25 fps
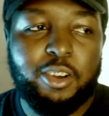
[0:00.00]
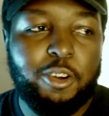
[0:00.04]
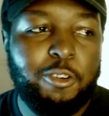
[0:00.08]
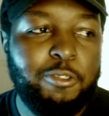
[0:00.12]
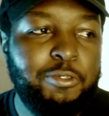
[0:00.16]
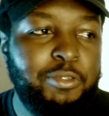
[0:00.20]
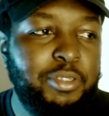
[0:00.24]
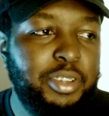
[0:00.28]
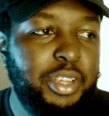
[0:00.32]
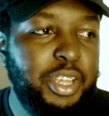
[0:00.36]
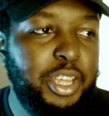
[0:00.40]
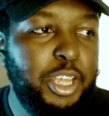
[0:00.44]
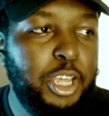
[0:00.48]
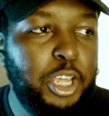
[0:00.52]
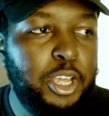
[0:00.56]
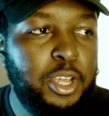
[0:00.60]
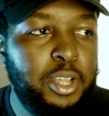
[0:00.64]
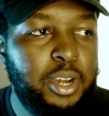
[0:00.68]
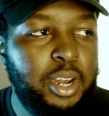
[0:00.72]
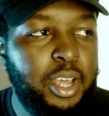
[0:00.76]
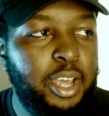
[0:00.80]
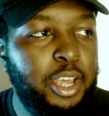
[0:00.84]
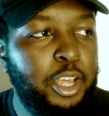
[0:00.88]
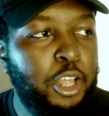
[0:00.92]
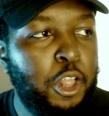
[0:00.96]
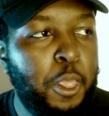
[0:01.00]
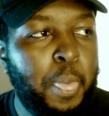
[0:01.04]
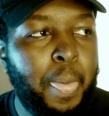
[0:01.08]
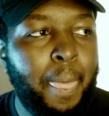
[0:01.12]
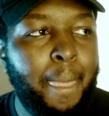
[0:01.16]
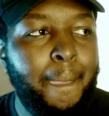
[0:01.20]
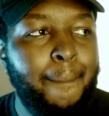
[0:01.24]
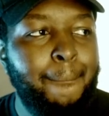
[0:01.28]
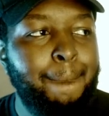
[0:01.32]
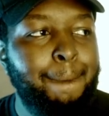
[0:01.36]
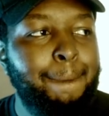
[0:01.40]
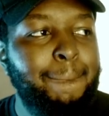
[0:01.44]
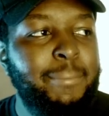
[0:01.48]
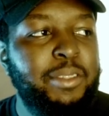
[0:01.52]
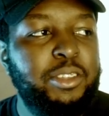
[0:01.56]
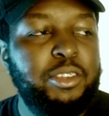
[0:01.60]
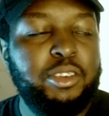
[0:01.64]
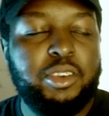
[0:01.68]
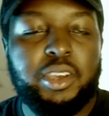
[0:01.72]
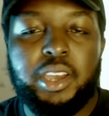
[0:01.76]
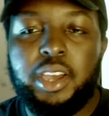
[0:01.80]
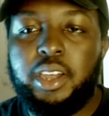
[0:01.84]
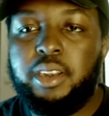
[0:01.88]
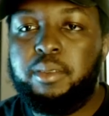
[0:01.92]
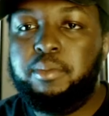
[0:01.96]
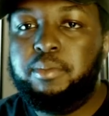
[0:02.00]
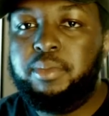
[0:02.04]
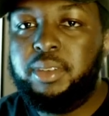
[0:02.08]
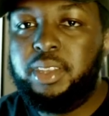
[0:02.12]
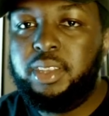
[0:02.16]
over here, like, you can